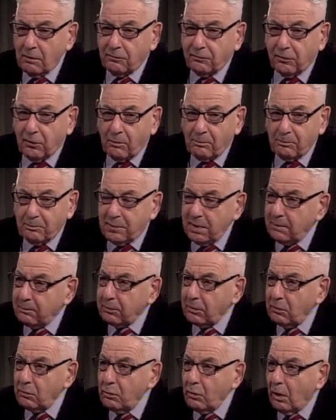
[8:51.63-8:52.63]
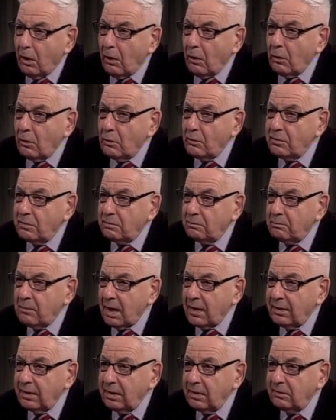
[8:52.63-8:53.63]
from people who owed
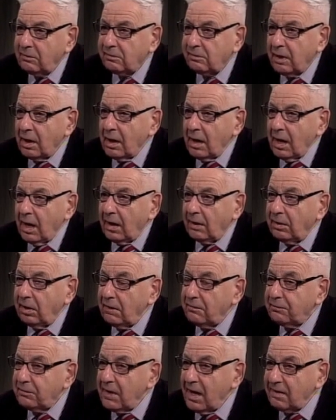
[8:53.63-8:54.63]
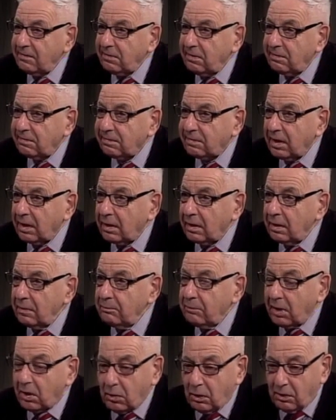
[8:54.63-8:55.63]
monies, and if necessary,
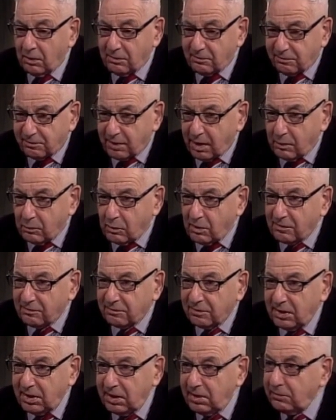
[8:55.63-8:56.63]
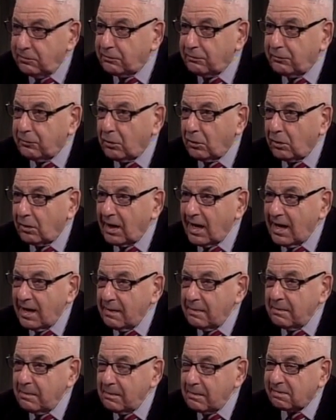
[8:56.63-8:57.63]
because there was need for
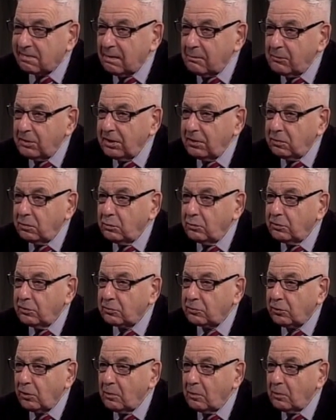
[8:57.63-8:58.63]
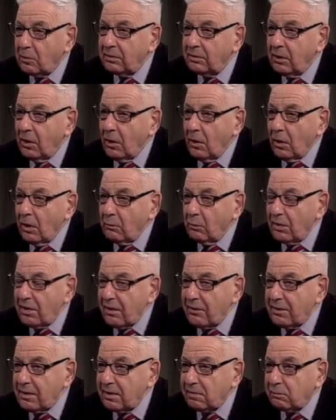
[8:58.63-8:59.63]
a somebody to determine
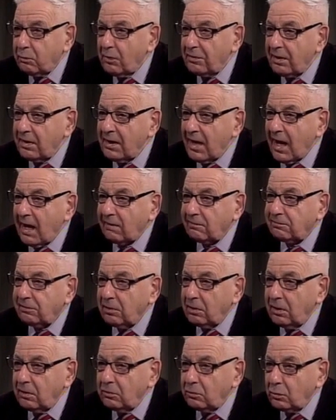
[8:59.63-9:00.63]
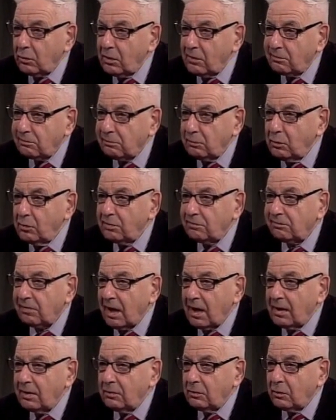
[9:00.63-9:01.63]
whether this was an accident or
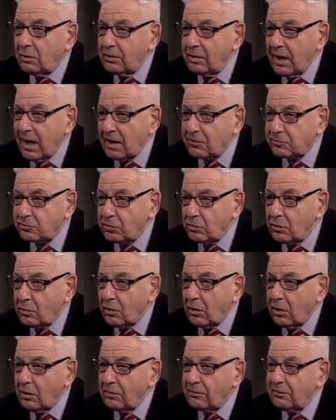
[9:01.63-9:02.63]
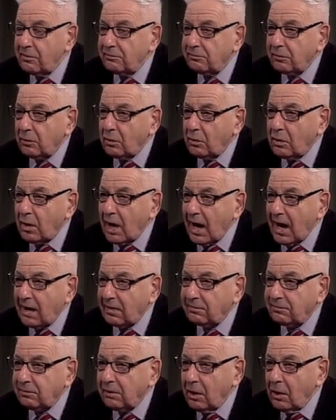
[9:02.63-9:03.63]
suicide or natural causes or
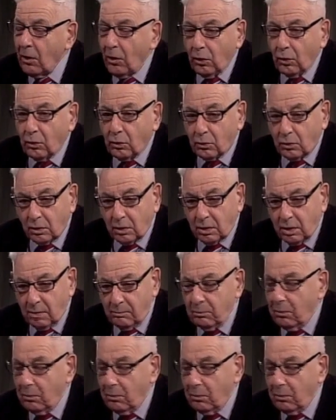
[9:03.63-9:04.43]
acts or